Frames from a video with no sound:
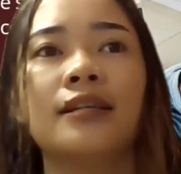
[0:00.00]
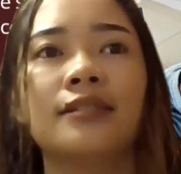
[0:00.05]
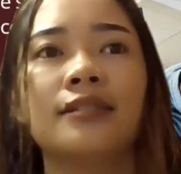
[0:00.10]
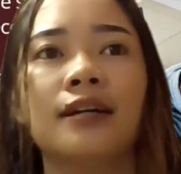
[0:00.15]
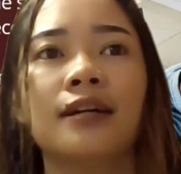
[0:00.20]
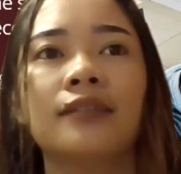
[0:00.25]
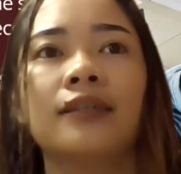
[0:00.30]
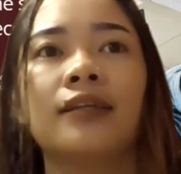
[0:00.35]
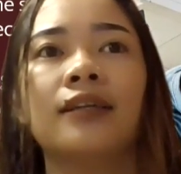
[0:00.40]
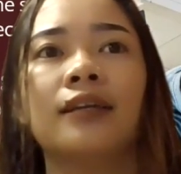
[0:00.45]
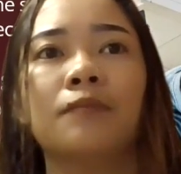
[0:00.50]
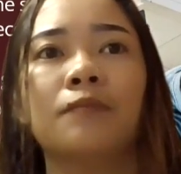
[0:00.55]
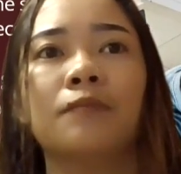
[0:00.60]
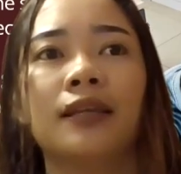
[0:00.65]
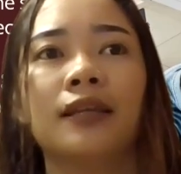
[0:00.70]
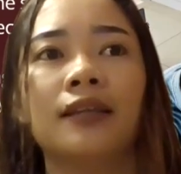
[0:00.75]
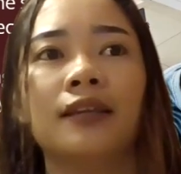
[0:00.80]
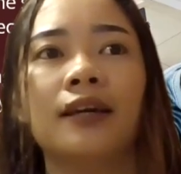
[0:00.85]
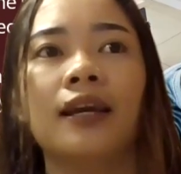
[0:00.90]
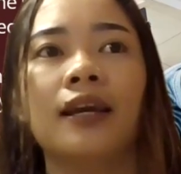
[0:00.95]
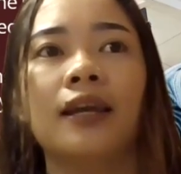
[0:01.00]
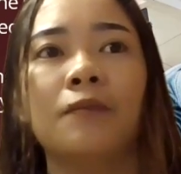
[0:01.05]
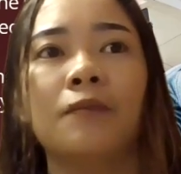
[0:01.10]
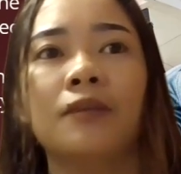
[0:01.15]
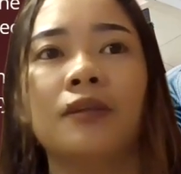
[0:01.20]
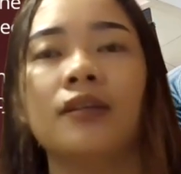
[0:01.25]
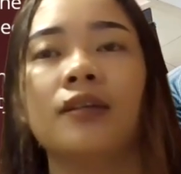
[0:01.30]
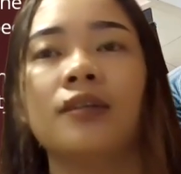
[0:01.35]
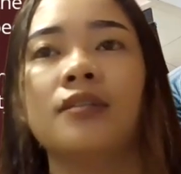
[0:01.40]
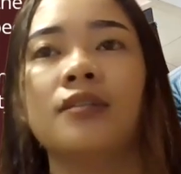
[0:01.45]
conducted at Malatag
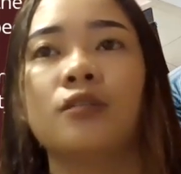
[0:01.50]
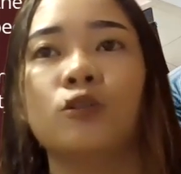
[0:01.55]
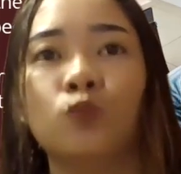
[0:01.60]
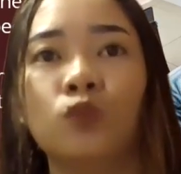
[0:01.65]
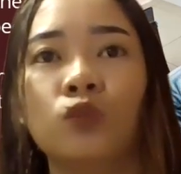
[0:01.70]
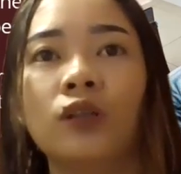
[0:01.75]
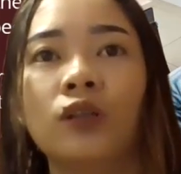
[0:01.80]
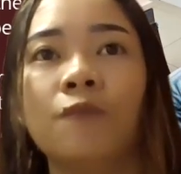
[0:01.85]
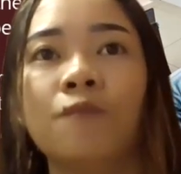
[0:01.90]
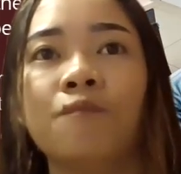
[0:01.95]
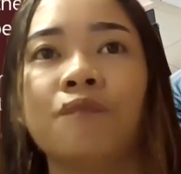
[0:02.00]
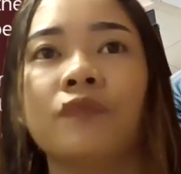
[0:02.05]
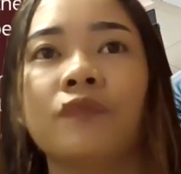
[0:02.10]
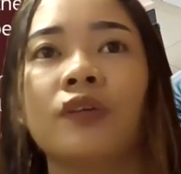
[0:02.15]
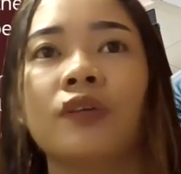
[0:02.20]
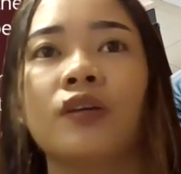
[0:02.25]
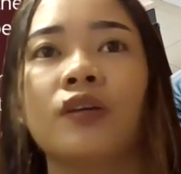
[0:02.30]
Elementary School.